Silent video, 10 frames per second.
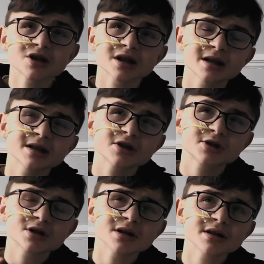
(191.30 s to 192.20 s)
in
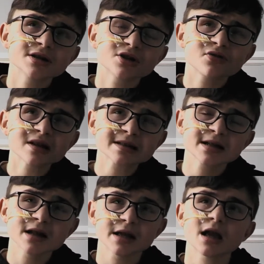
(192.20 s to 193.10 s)

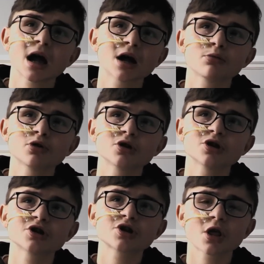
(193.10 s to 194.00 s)
2008, I
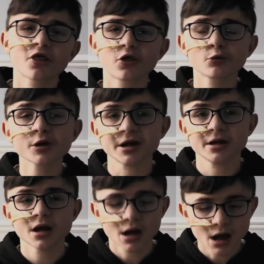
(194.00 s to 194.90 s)
was 3,
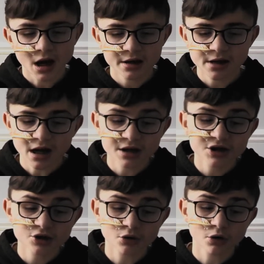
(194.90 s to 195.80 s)
and I
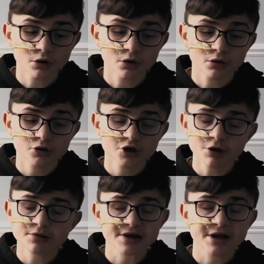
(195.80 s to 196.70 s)
saw
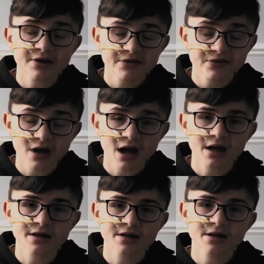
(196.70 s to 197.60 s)
Joseph,
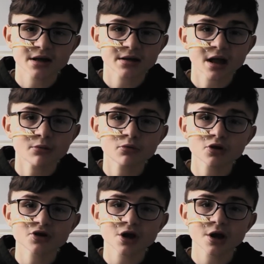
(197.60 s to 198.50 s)
and that was